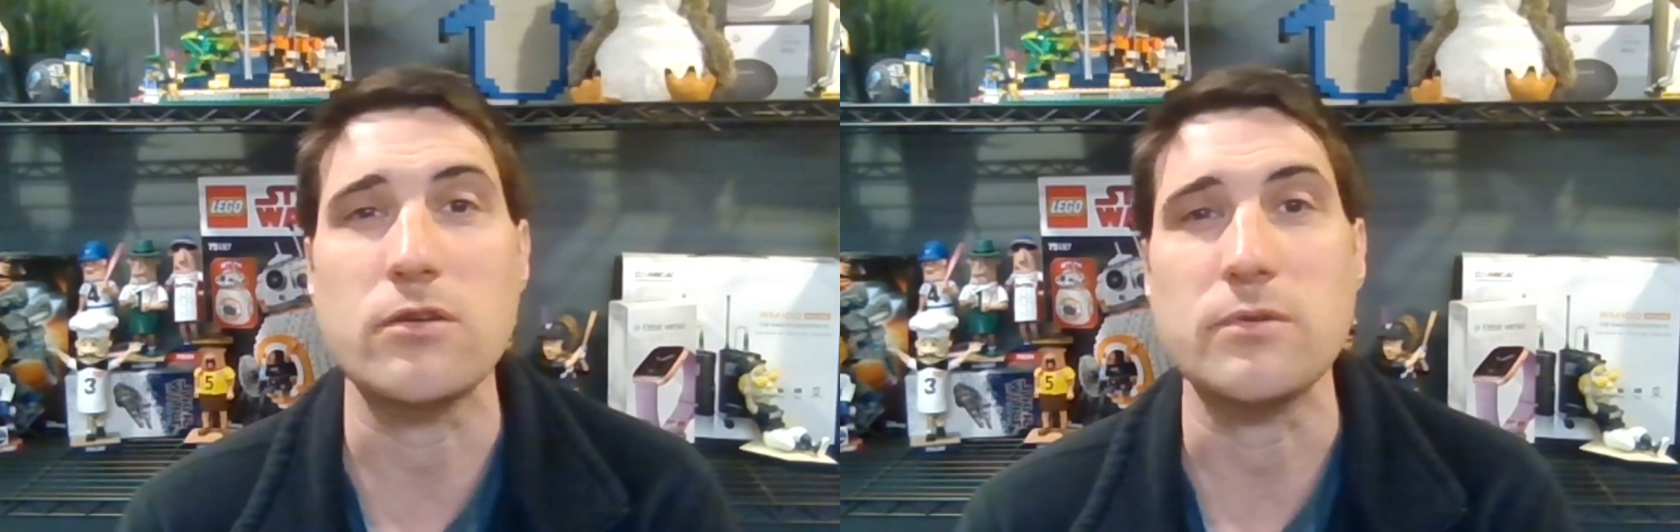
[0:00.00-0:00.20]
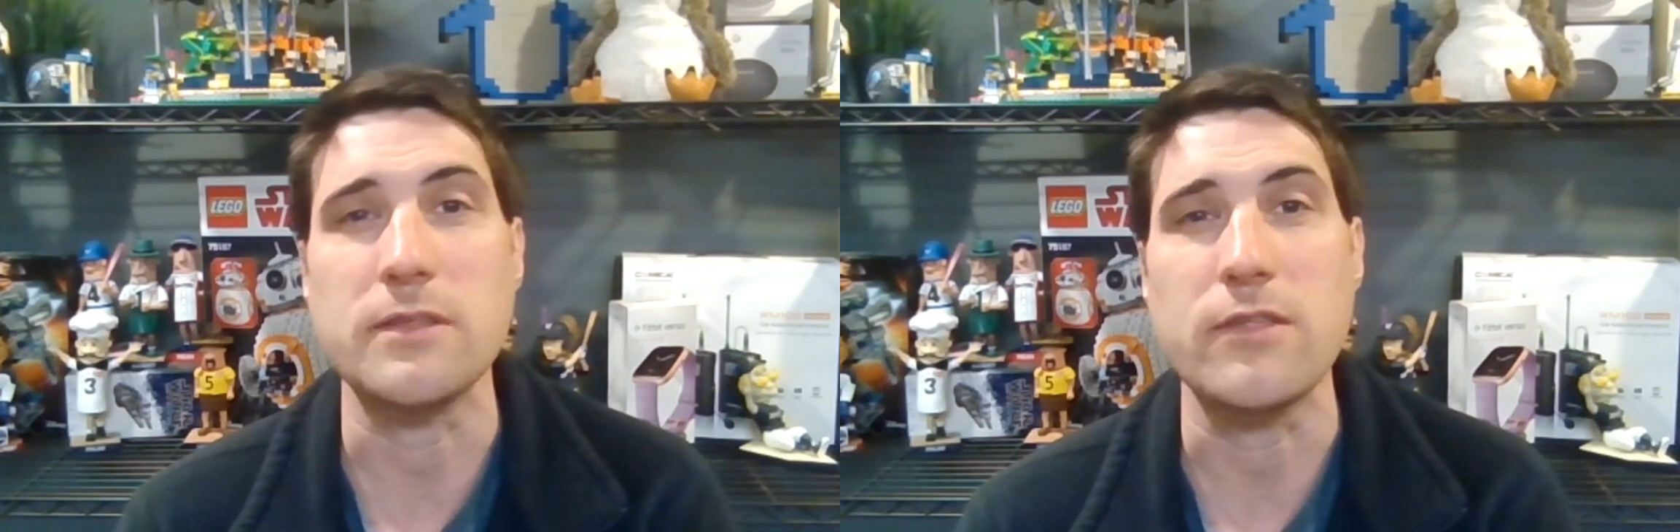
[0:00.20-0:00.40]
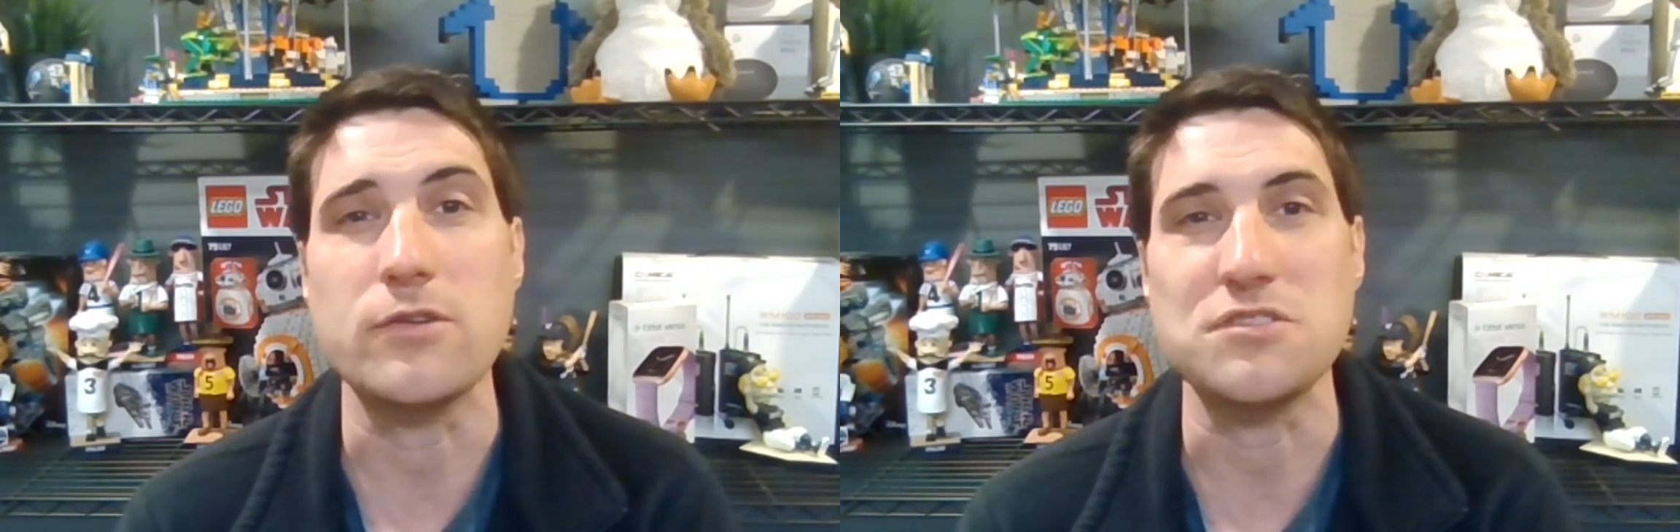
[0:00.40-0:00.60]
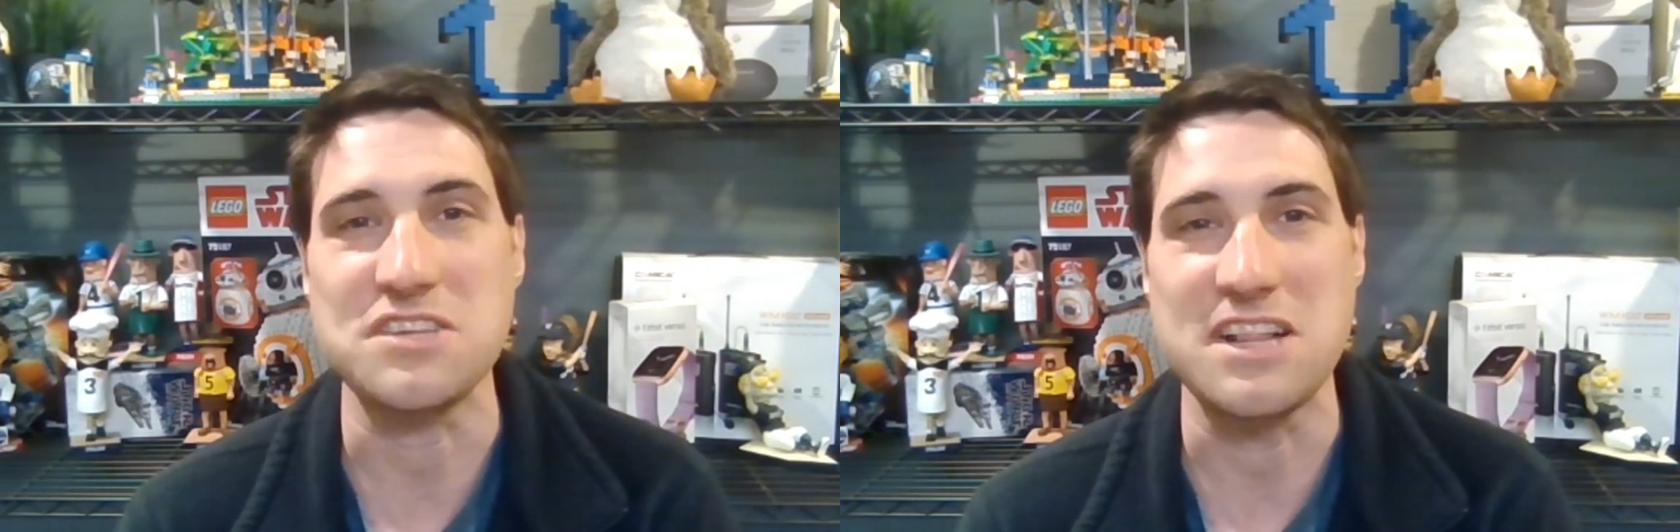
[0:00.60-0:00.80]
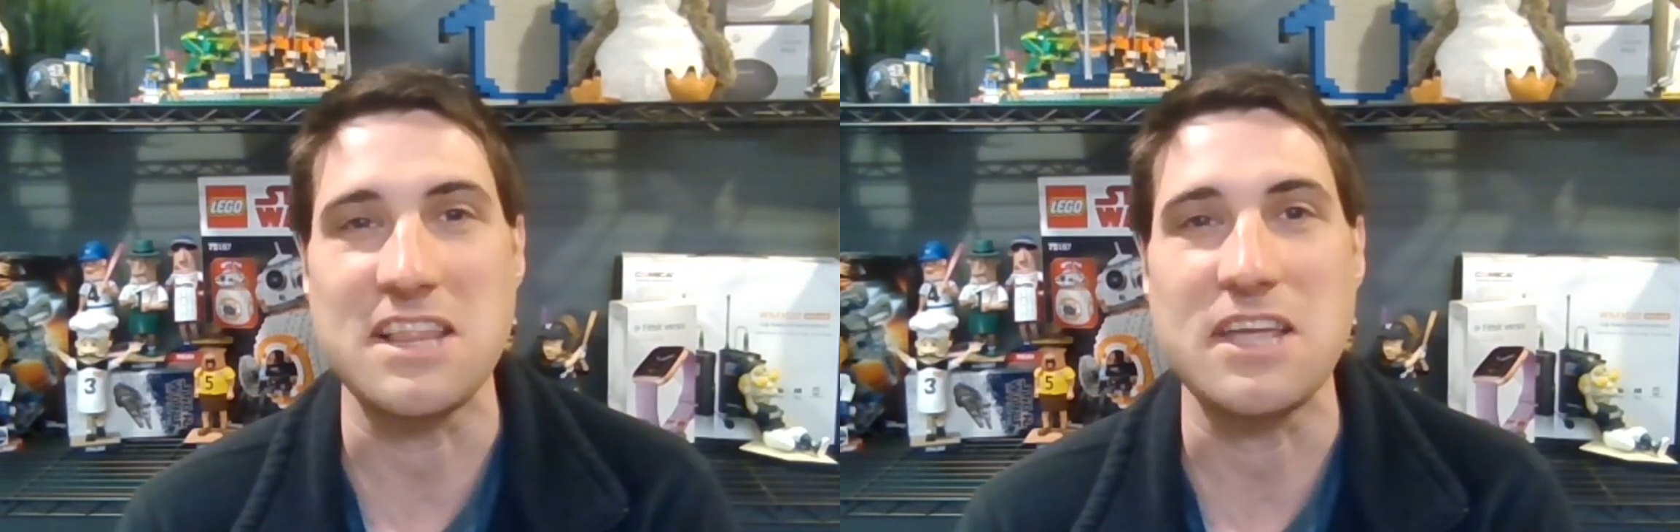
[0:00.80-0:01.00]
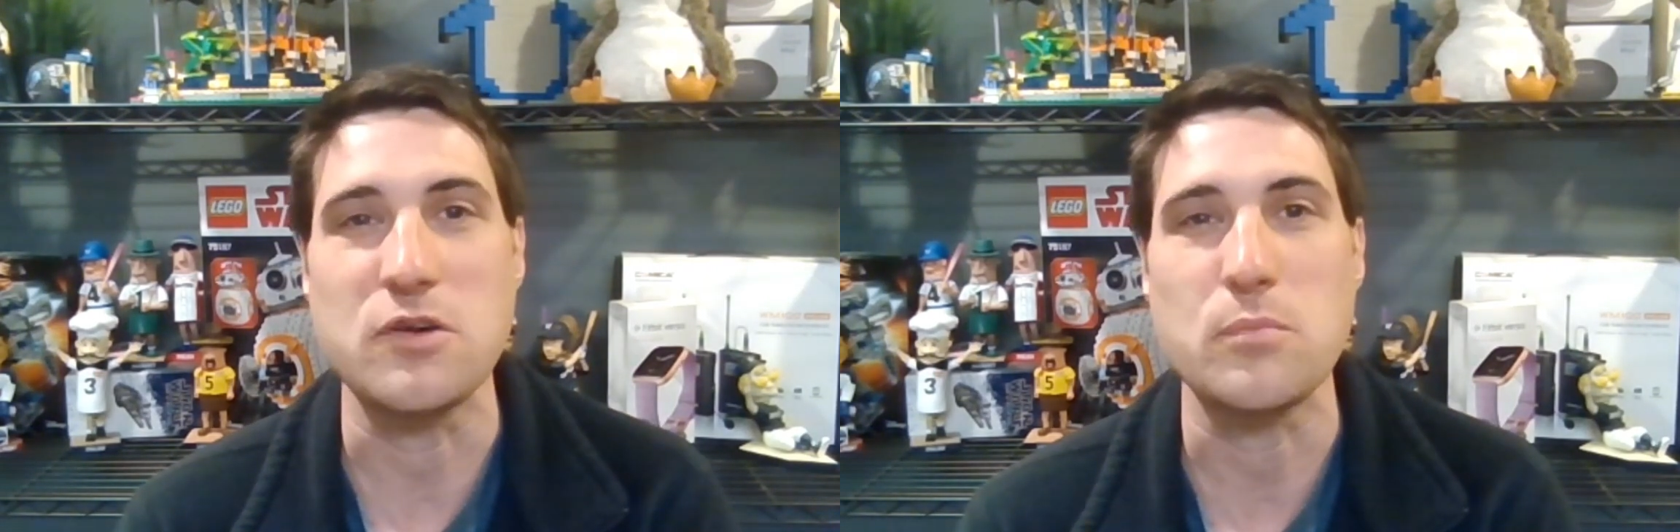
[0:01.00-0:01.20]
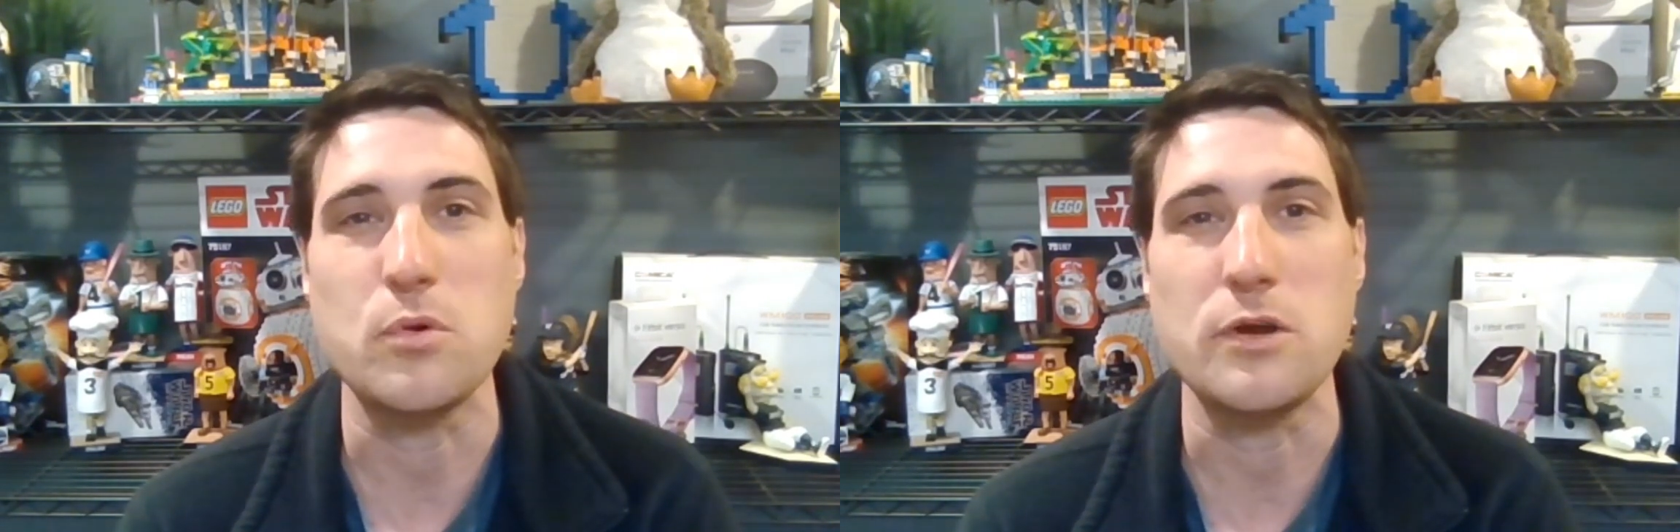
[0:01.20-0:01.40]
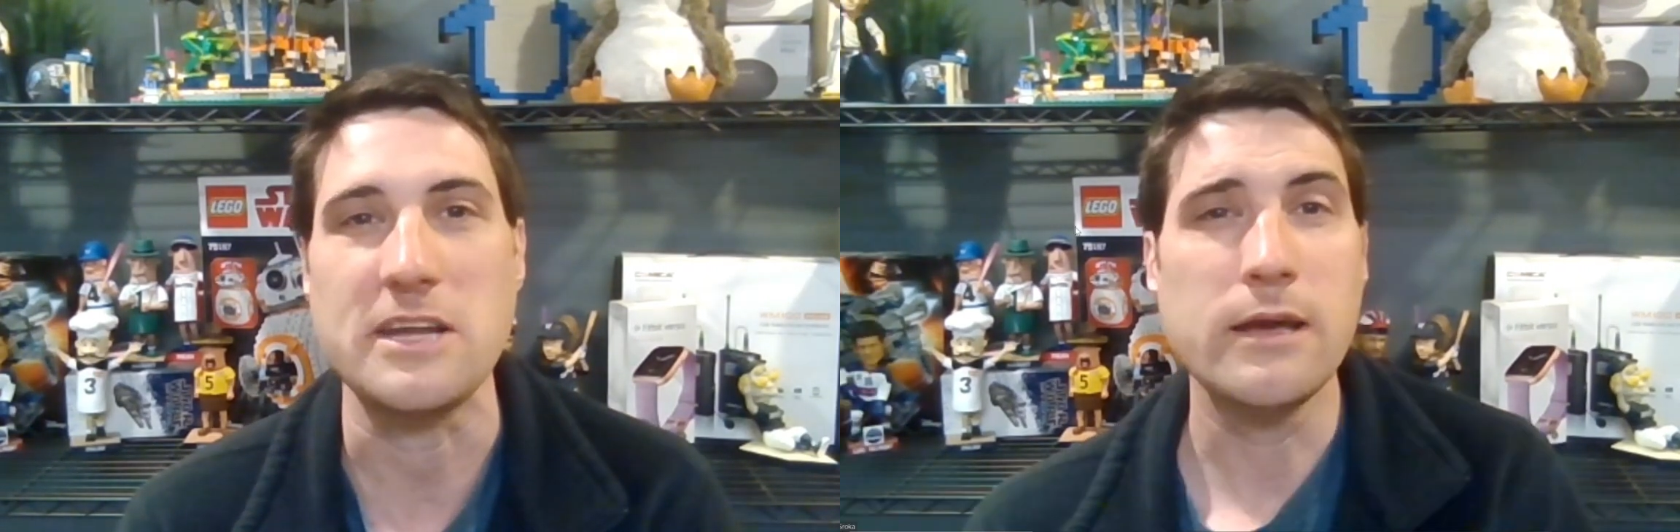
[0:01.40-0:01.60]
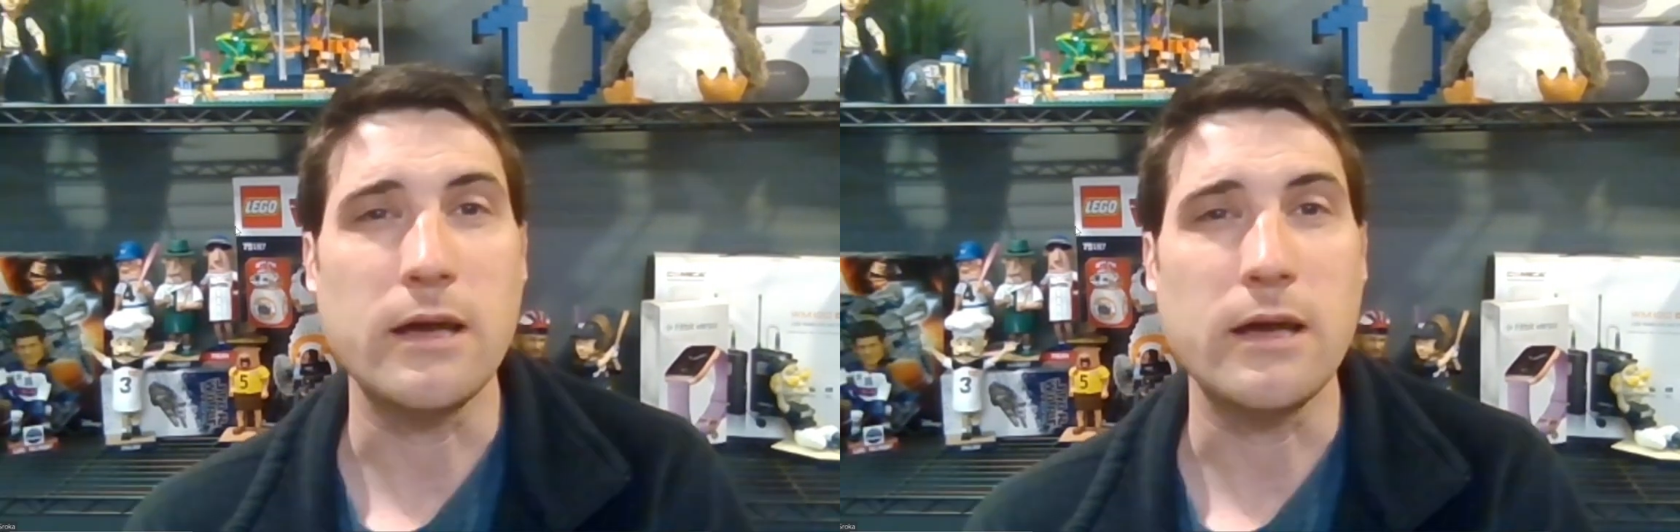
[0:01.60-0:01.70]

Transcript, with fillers: it with others at a later point.